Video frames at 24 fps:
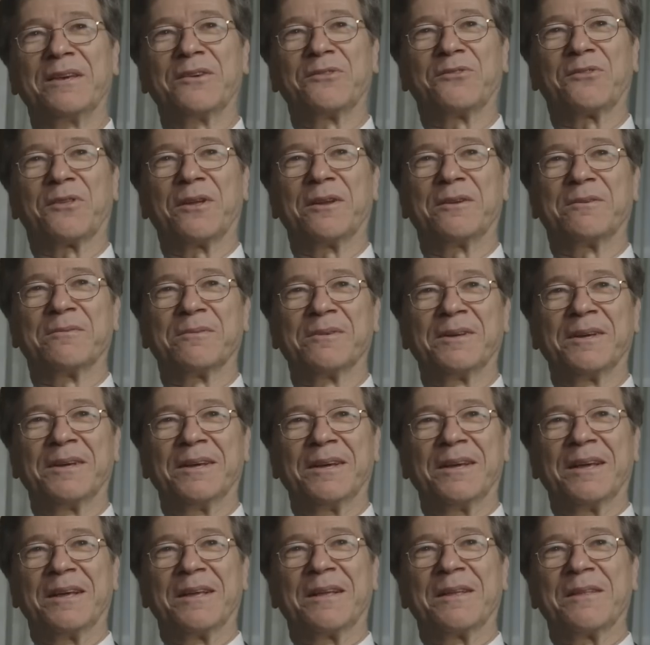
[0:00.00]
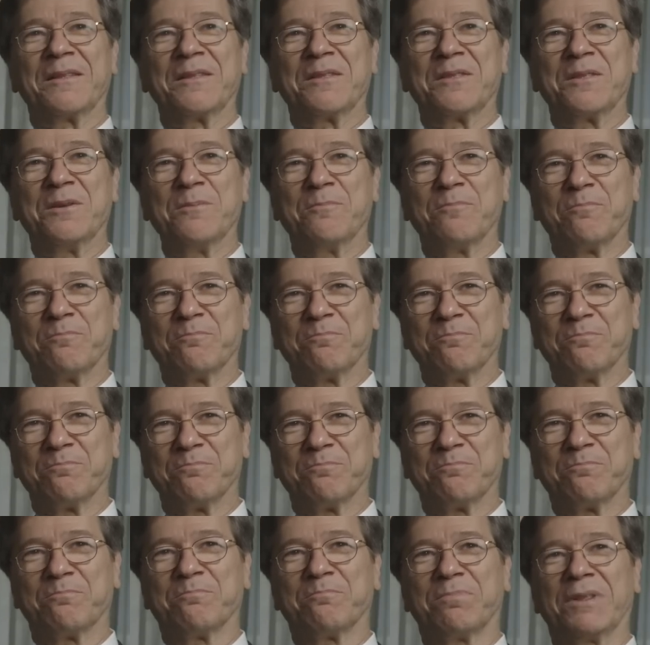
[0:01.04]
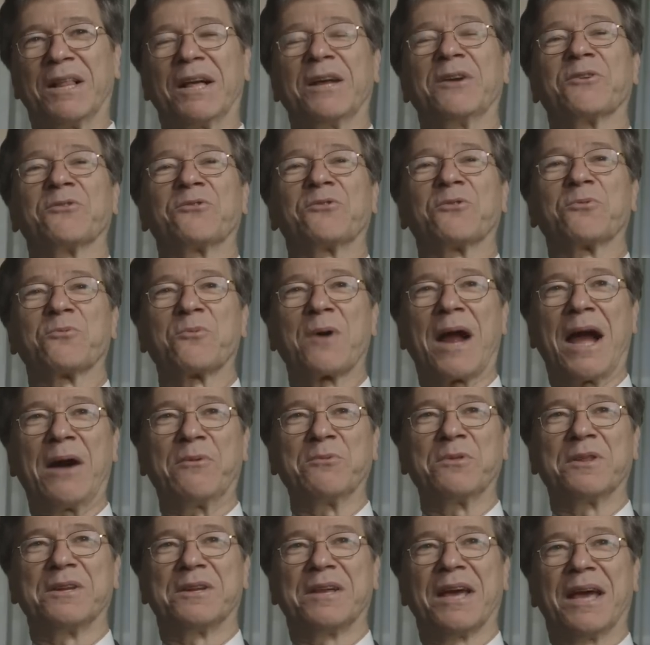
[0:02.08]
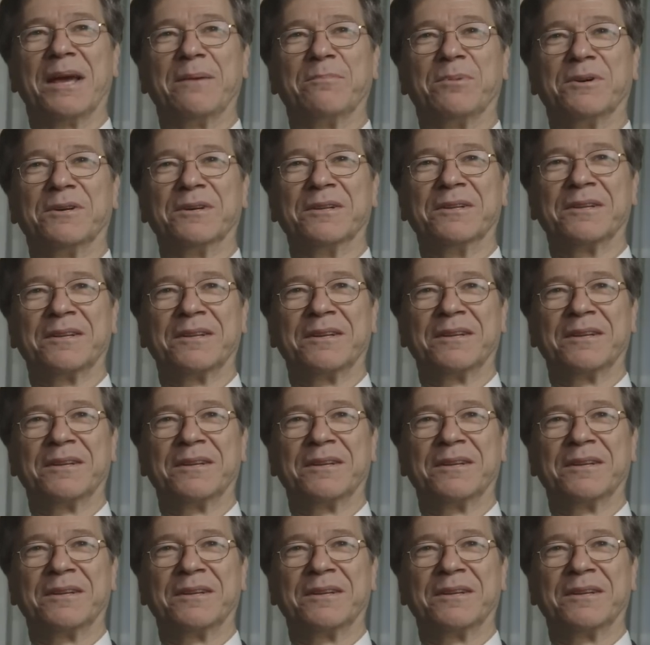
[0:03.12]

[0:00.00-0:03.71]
is that the players around the table